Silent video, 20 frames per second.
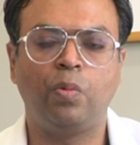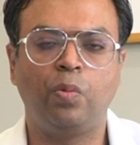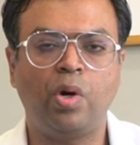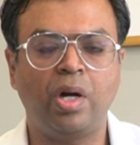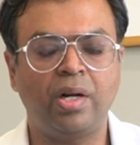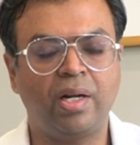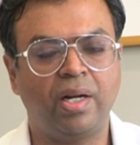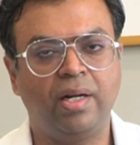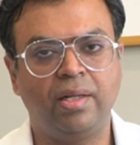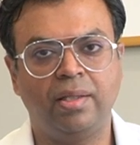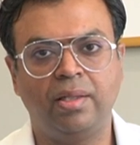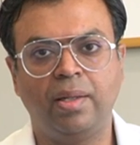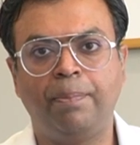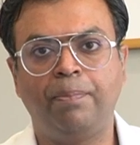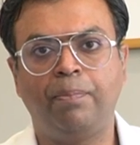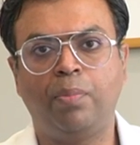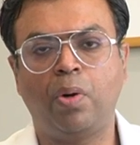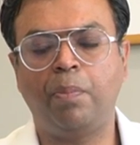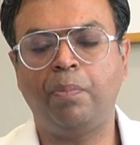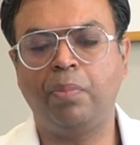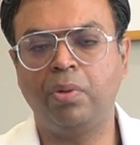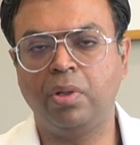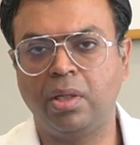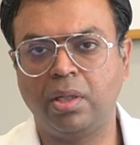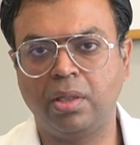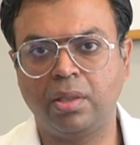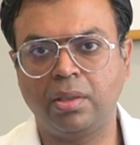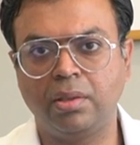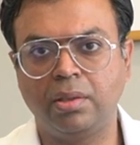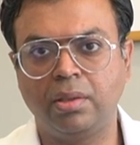What are the
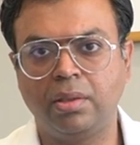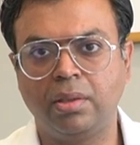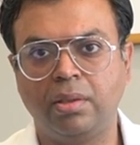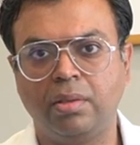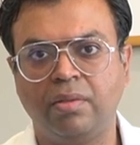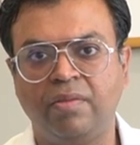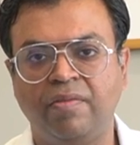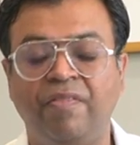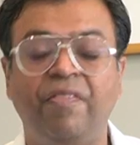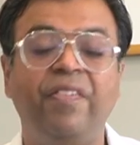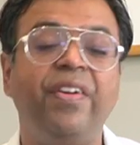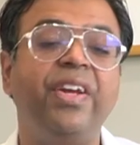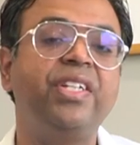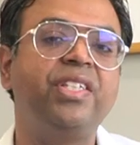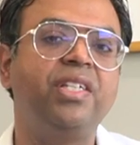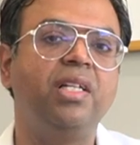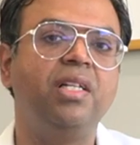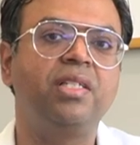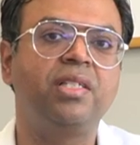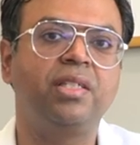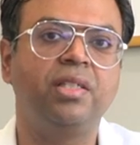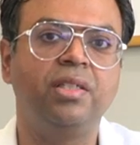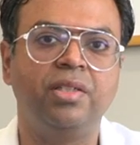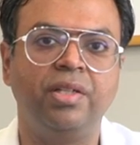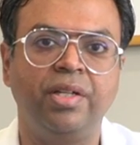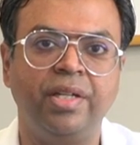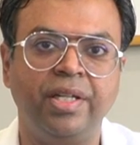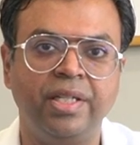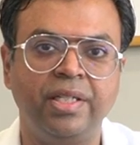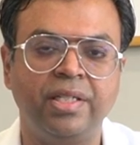popular facial
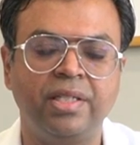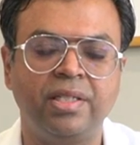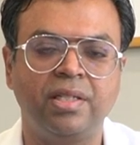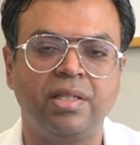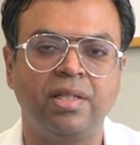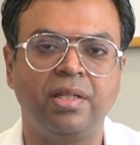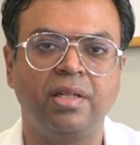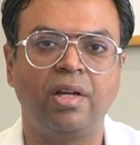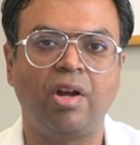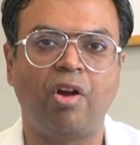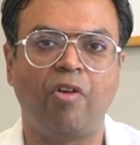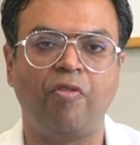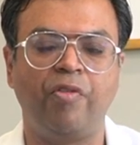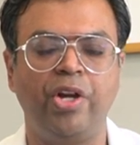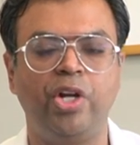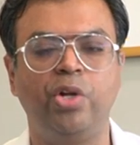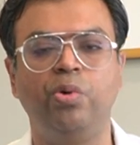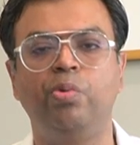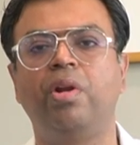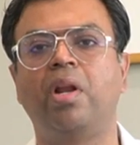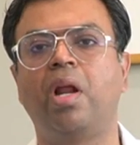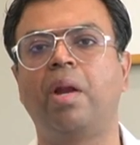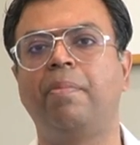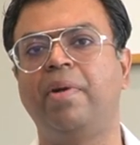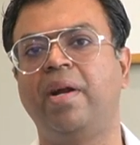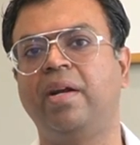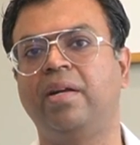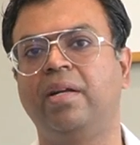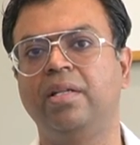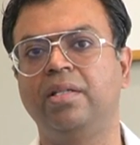surgeries we do in our
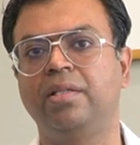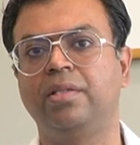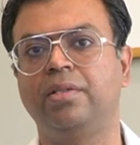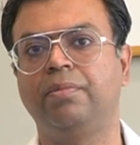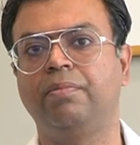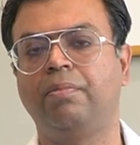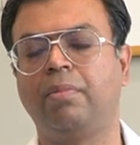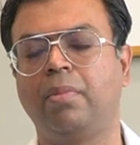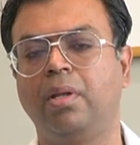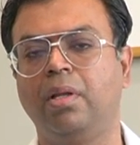practice?